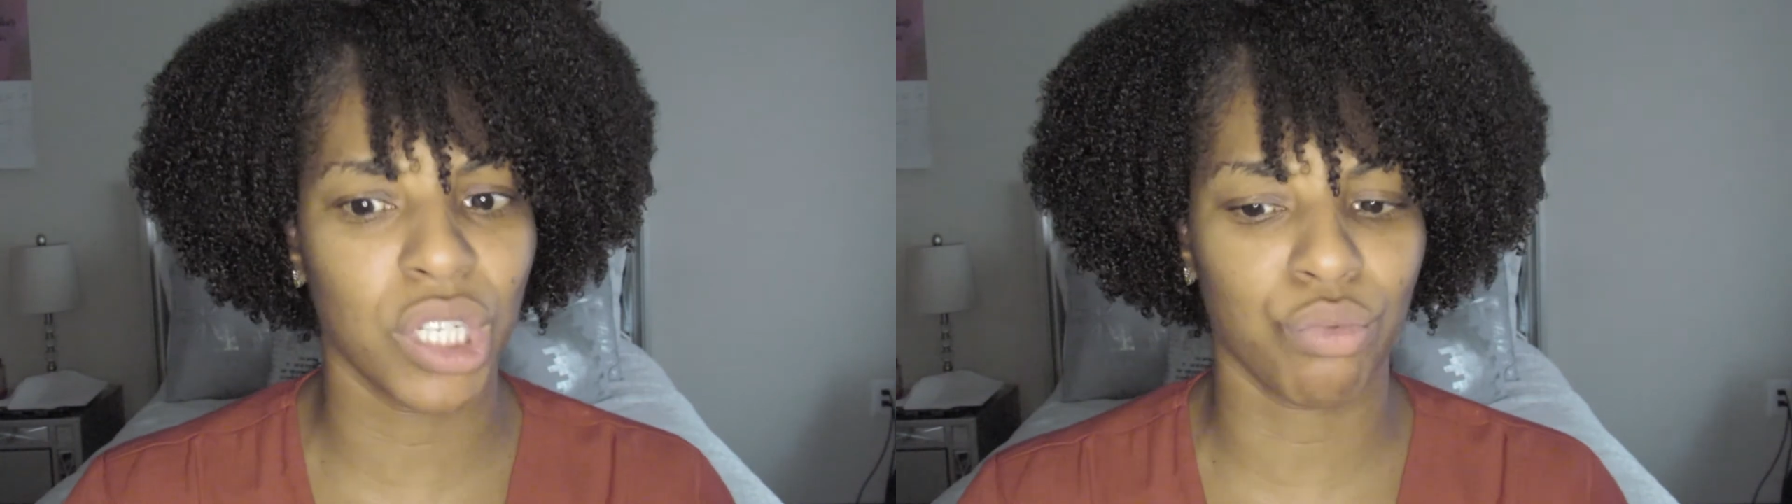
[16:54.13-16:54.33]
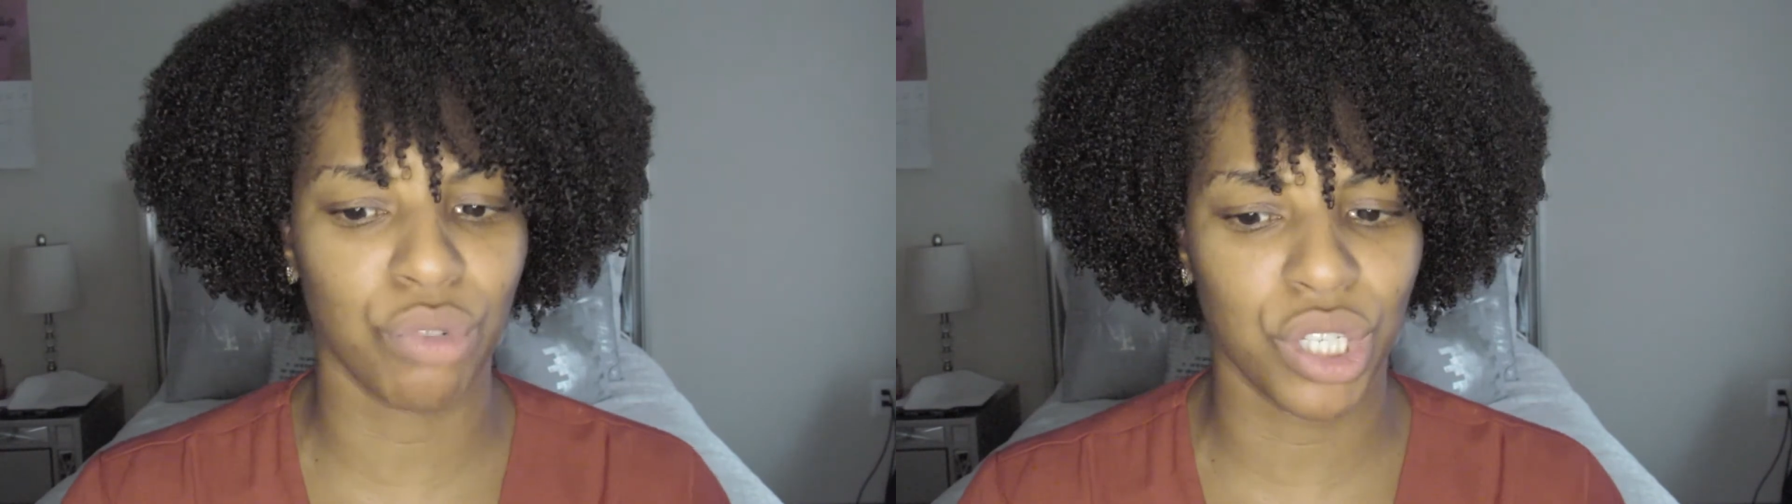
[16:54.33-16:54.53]

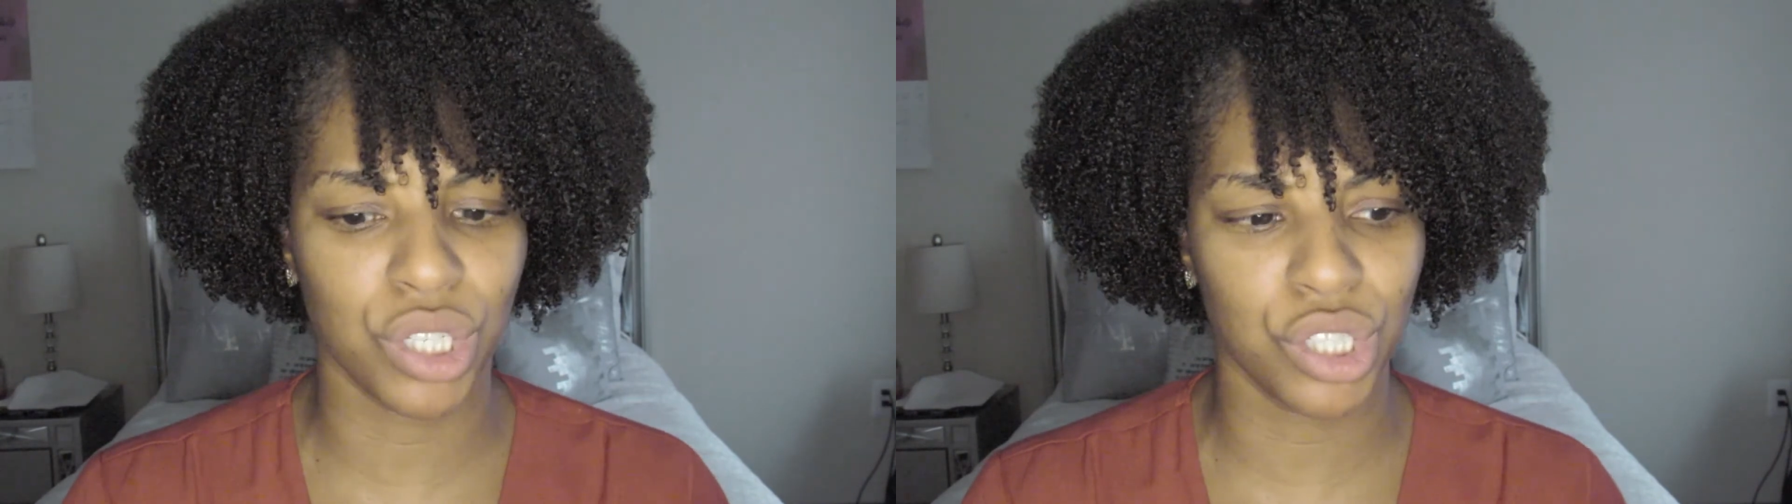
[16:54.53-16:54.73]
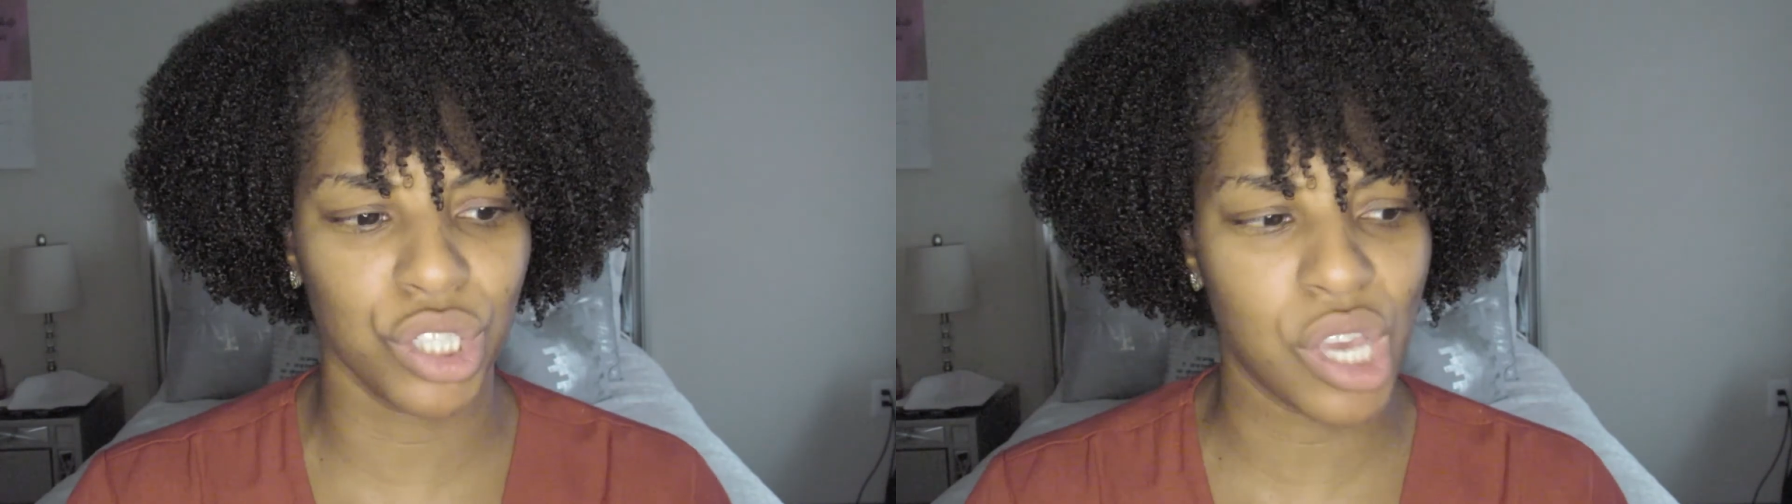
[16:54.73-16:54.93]
really
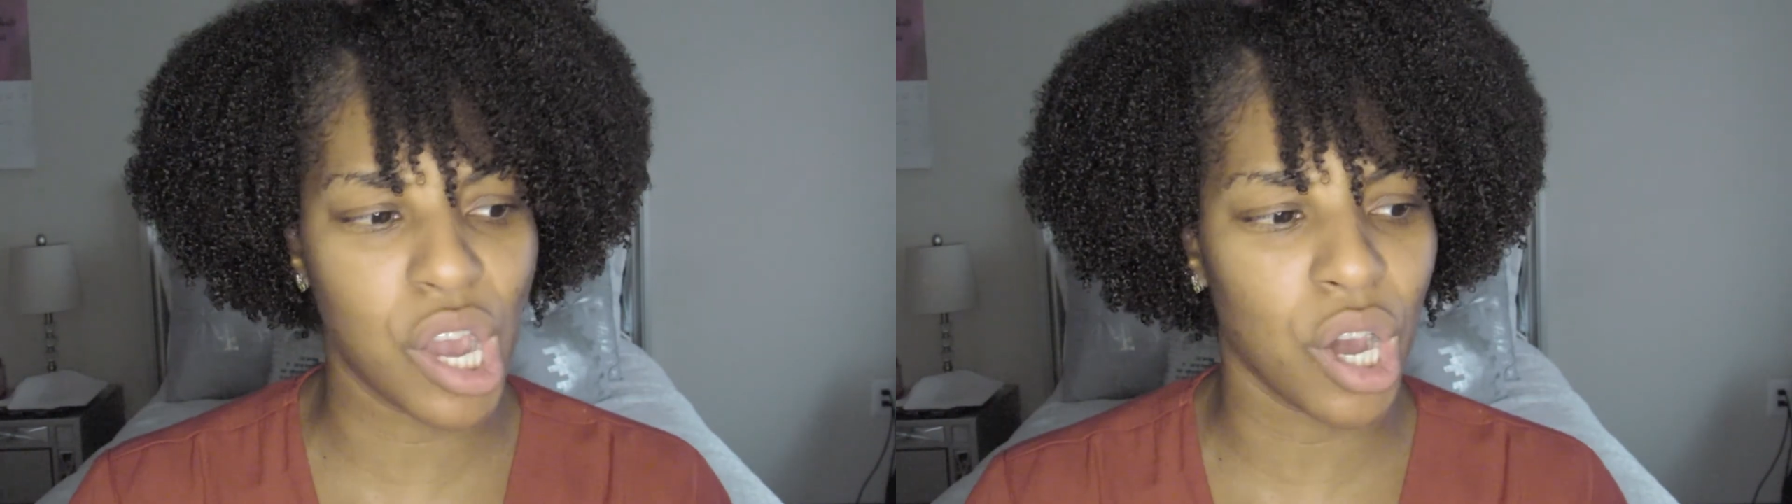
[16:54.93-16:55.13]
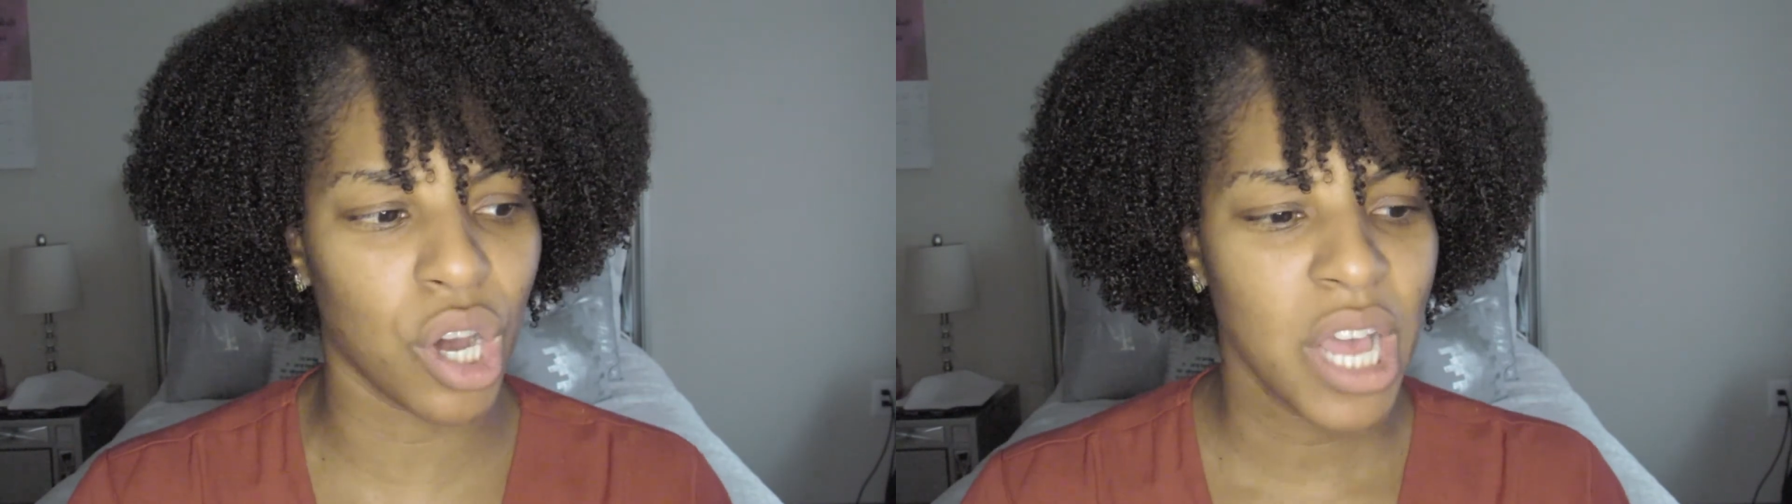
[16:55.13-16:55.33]
good,
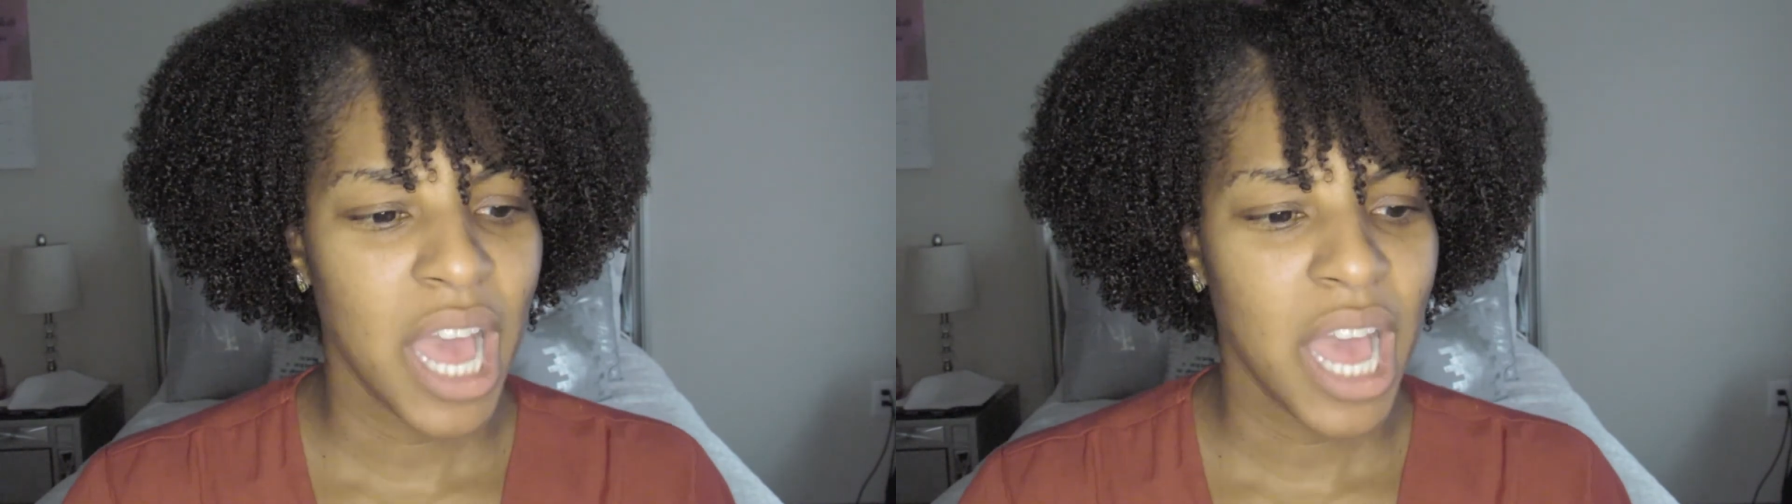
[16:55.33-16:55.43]
y'all.